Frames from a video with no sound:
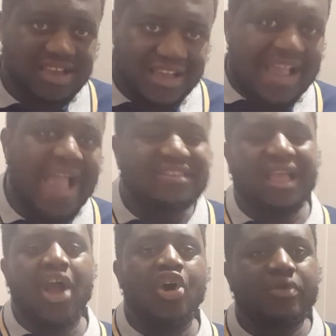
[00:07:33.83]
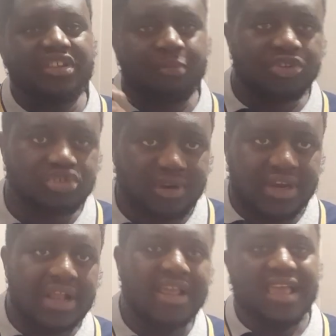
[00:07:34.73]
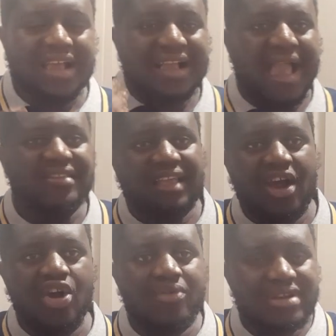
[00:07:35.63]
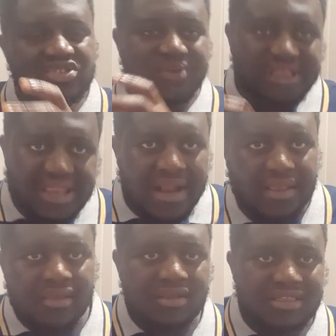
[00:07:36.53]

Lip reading: Guys are always pursuing Nelly. Guys are always with Nelly.